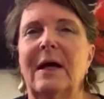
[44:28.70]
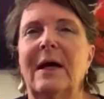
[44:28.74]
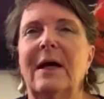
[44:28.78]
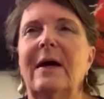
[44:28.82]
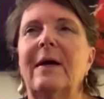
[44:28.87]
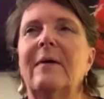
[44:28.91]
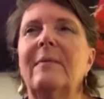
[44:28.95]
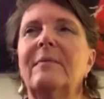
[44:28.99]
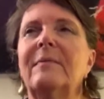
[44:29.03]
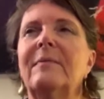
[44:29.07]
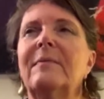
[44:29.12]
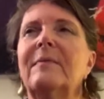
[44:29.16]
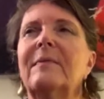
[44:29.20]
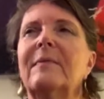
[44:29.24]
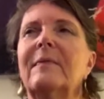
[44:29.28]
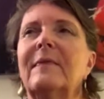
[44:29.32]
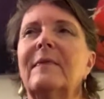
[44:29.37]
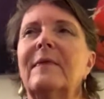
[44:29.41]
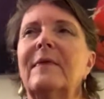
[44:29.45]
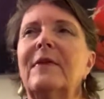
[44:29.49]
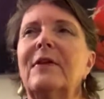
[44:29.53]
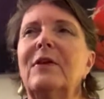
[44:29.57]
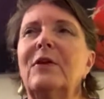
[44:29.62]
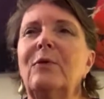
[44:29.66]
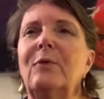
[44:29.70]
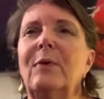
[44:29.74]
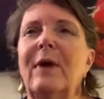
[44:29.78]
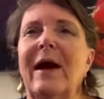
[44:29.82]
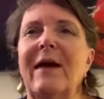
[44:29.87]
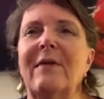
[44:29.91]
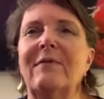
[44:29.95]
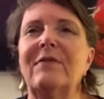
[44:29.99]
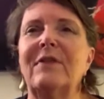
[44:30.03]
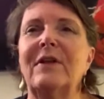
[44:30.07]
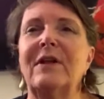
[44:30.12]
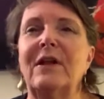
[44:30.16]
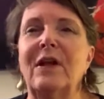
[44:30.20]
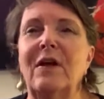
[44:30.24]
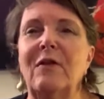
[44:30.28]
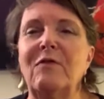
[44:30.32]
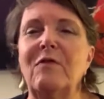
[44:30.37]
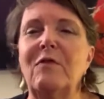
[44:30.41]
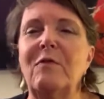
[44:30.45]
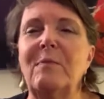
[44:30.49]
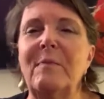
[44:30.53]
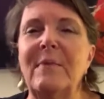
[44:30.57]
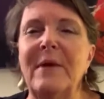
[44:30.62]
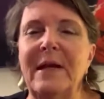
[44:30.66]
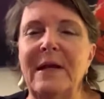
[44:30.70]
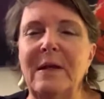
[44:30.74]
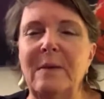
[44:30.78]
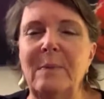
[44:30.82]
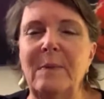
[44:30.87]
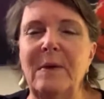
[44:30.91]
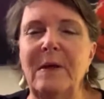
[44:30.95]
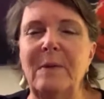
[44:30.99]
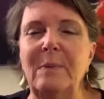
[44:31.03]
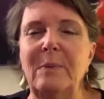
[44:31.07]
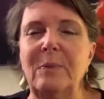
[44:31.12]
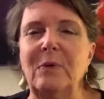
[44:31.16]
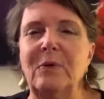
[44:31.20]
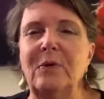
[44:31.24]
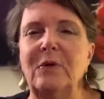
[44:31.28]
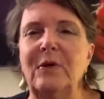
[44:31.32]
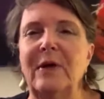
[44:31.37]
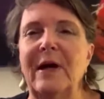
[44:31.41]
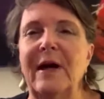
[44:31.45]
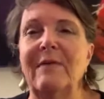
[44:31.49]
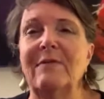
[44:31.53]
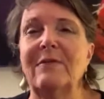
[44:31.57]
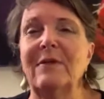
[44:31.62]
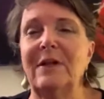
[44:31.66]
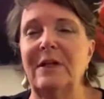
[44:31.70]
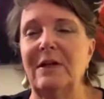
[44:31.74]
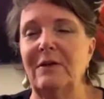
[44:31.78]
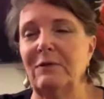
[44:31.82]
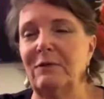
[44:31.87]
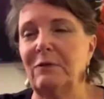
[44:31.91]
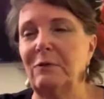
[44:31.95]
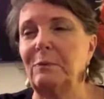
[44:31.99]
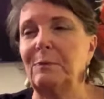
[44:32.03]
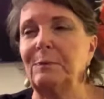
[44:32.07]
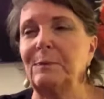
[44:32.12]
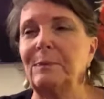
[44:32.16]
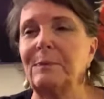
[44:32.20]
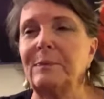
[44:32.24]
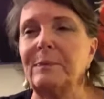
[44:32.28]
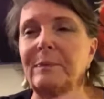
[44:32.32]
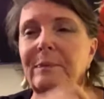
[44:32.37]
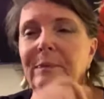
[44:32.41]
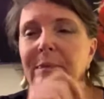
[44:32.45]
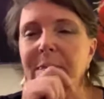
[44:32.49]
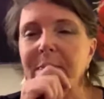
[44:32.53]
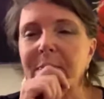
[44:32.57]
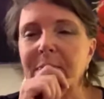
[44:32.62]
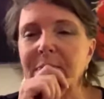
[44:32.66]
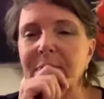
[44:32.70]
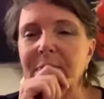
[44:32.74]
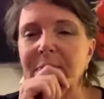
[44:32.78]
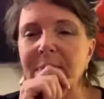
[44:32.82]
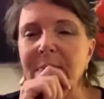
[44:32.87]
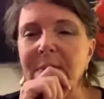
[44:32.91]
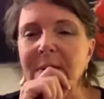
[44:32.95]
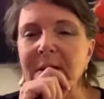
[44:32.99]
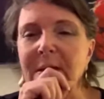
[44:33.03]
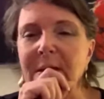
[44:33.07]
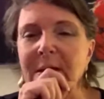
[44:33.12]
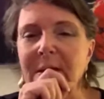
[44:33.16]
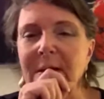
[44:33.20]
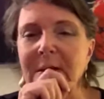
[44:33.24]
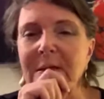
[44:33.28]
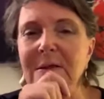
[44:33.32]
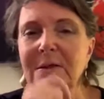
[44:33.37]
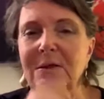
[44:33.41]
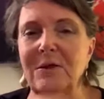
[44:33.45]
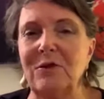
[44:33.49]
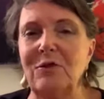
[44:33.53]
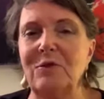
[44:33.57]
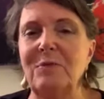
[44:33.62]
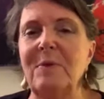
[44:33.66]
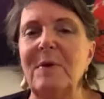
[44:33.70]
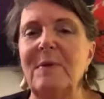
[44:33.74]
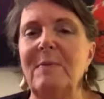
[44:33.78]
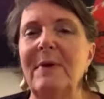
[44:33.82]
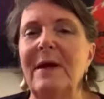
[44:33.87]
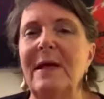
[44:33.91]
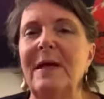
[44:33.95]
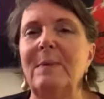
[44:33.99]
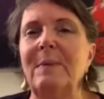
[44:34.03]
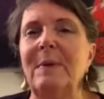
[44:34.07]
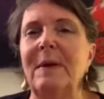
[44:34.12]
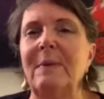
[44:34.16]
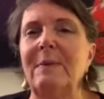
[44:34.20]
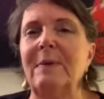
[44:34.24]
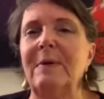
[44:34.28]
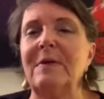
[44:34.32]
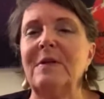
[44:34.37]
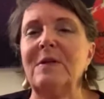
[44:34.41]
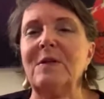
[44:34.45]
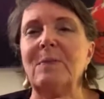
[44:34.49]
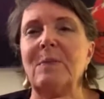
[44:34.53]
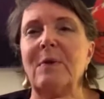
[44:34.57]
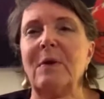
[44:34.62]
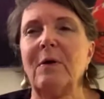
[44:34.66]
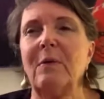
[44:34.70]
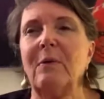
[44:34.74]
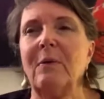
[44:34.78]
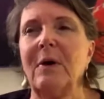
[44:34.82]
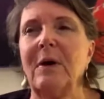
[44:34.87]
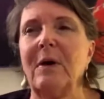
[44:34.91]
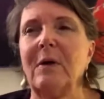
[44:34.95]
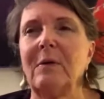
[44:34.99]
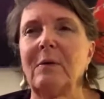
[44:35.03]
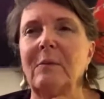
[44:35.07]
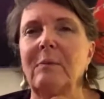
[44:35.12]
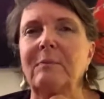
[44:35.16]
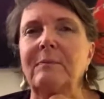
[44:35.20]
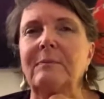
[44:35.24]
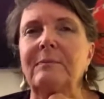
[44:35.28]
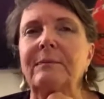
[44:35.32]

Um, you have the love of many people, you have the love of excuse me, many people in the spirit world,